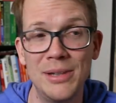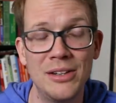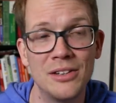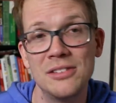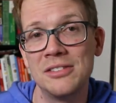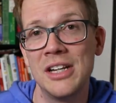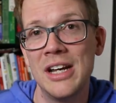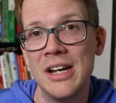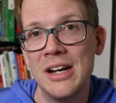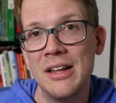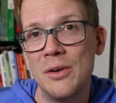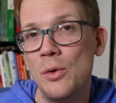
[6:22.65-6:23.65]
because
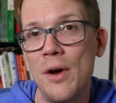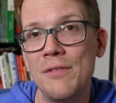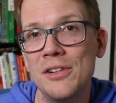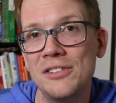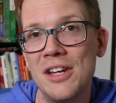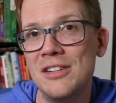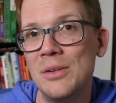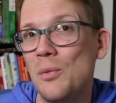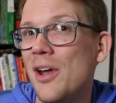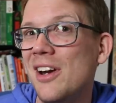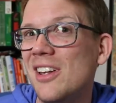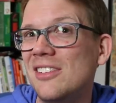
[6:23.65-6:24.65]
Whoever sent it
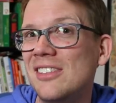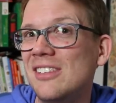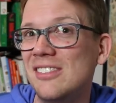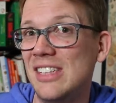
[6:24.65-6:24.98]
wanted us to